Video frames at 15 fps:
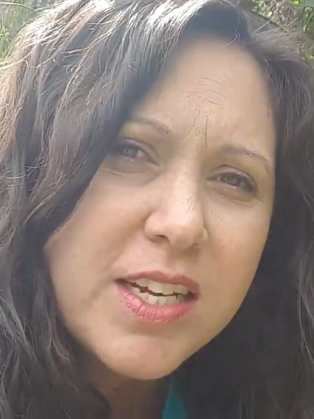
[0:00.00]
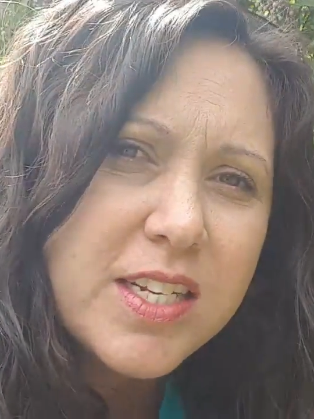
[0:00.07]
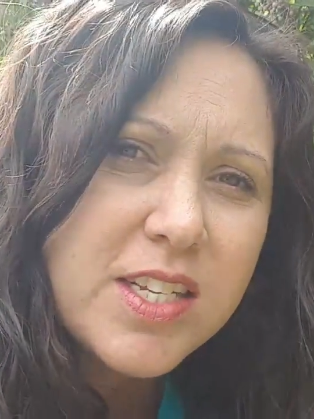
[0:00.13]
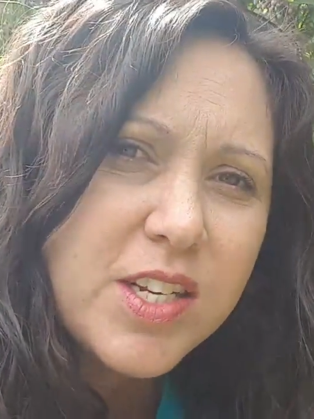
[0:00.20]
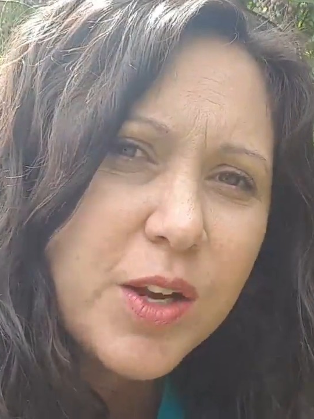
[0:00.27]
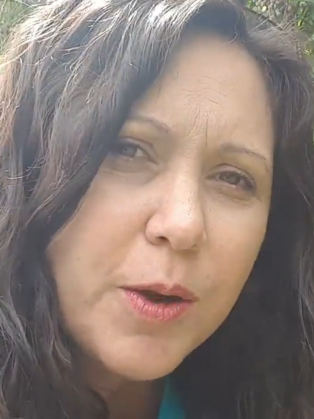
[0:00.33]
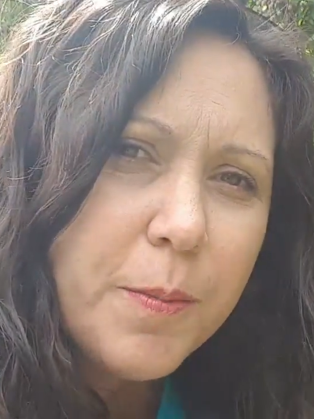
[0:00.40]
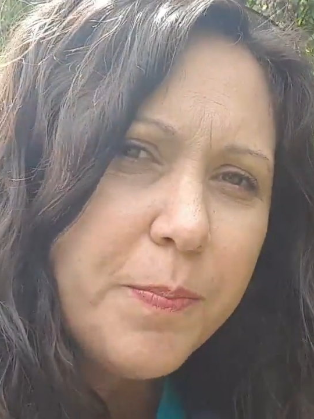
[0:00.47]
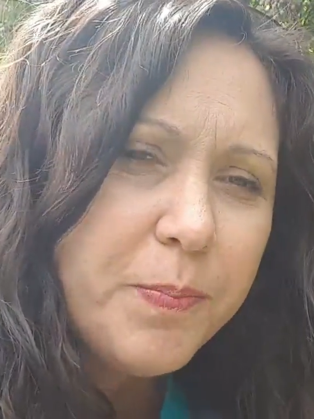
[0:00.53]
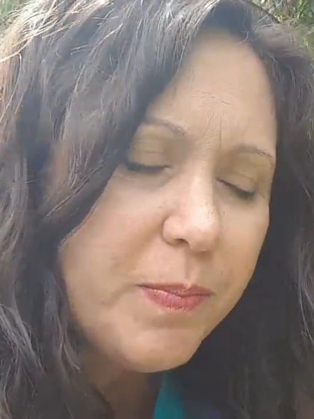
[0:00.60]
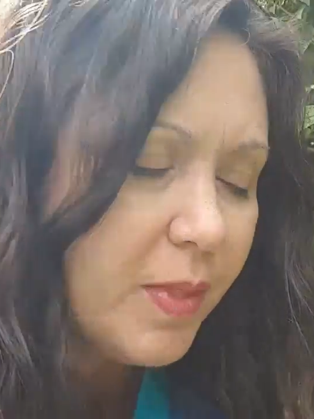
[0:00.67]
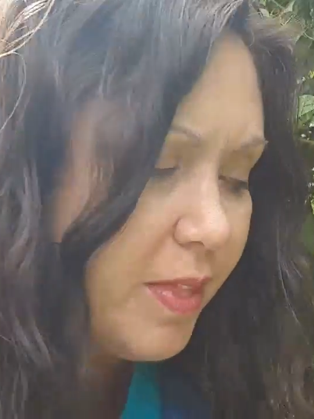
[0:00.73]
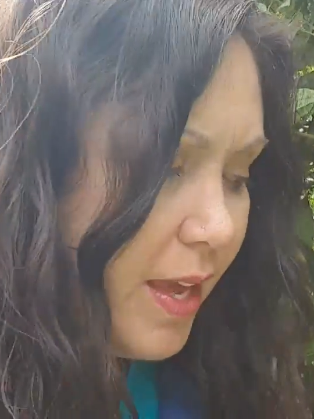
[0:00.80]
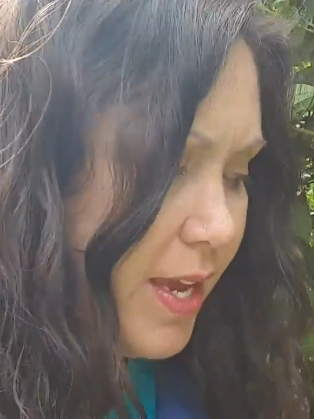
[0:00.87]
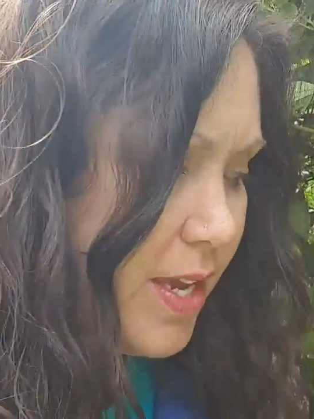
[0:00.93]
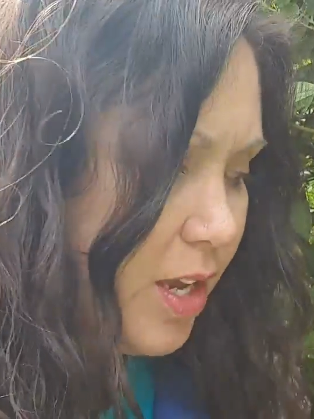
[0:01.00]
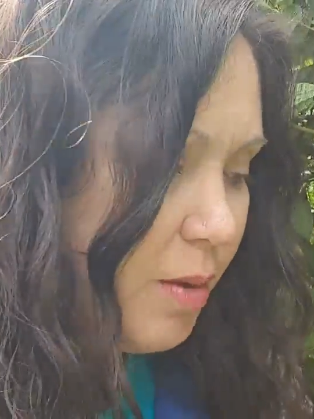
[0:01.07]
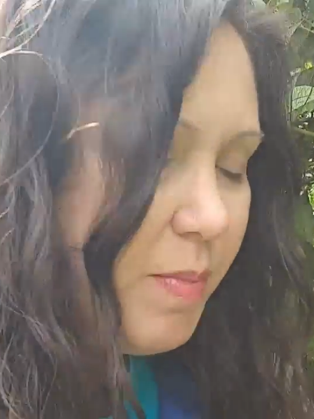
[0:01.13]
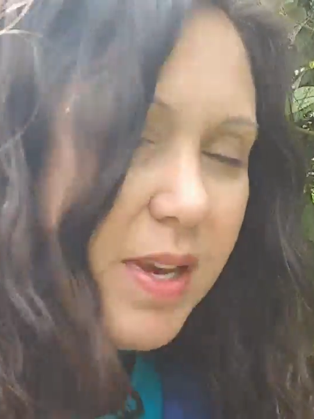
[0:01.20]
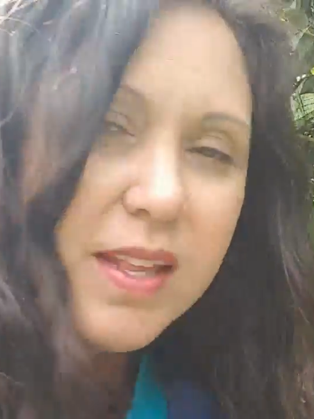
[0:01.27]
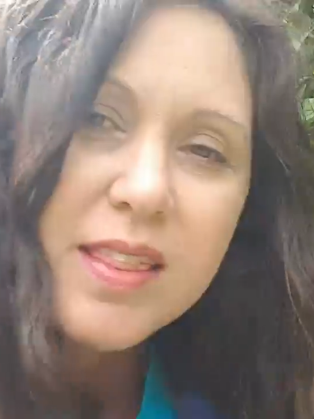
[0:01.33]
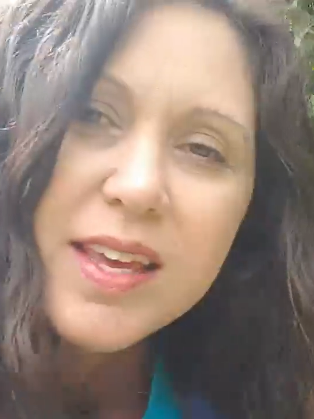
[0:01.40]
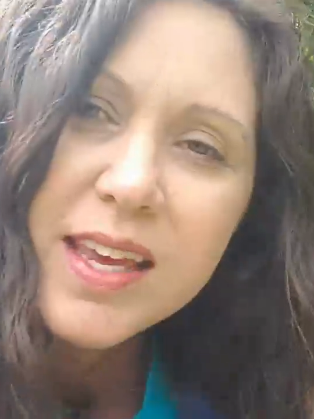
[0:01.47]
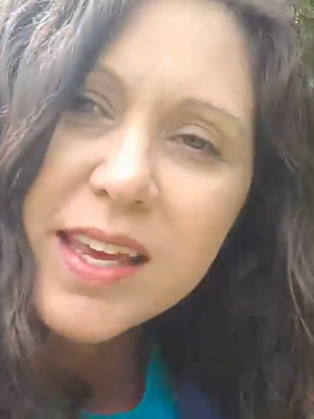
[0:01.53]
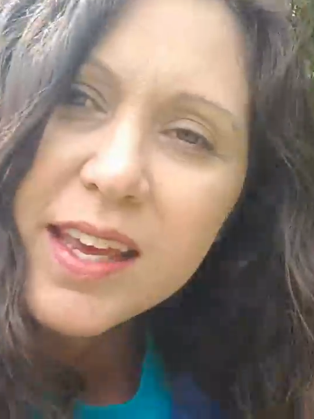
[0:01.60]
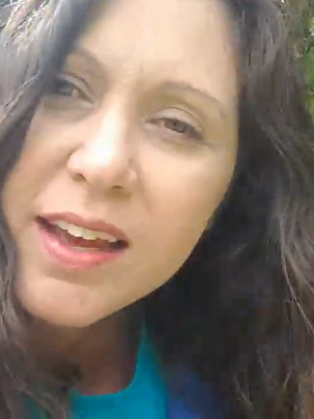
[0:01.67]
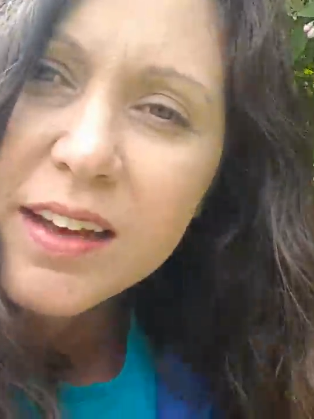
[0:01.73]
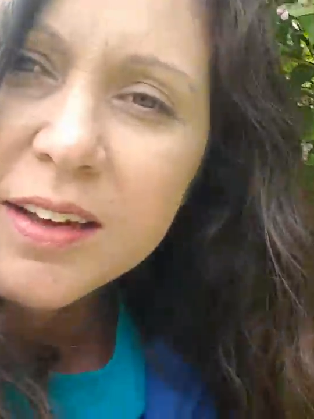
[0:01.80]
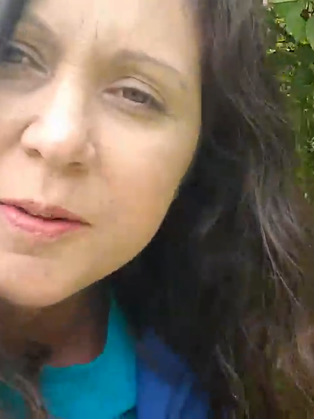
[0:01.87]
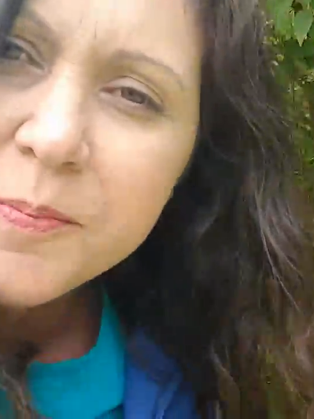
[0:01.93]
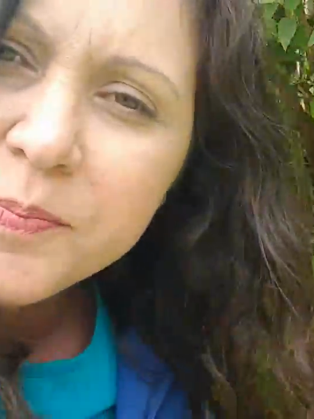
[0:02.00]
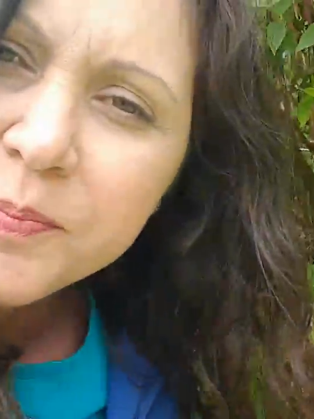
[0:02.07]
So they come in here